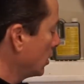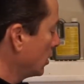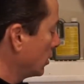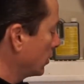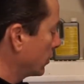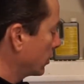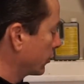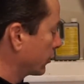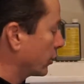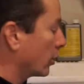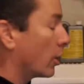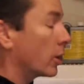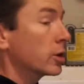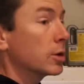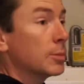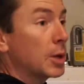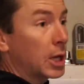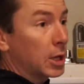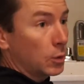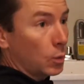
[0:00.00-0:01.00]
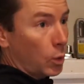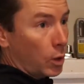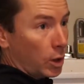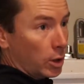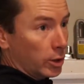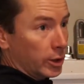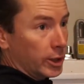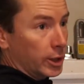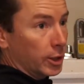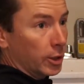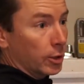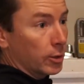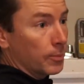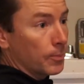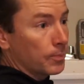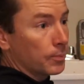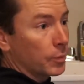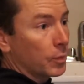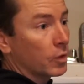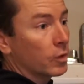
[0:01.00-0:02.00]
There's an on-demand water heater,
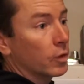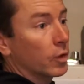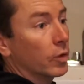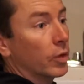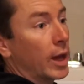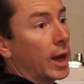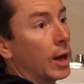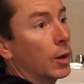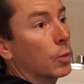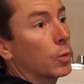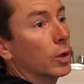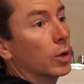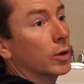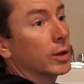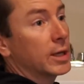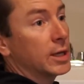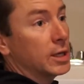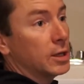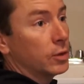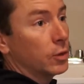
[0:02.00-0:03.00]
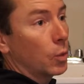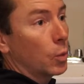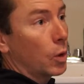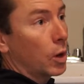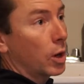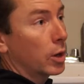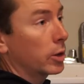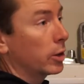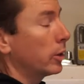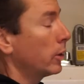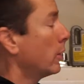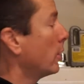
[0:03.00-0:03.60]
so that will heat the water,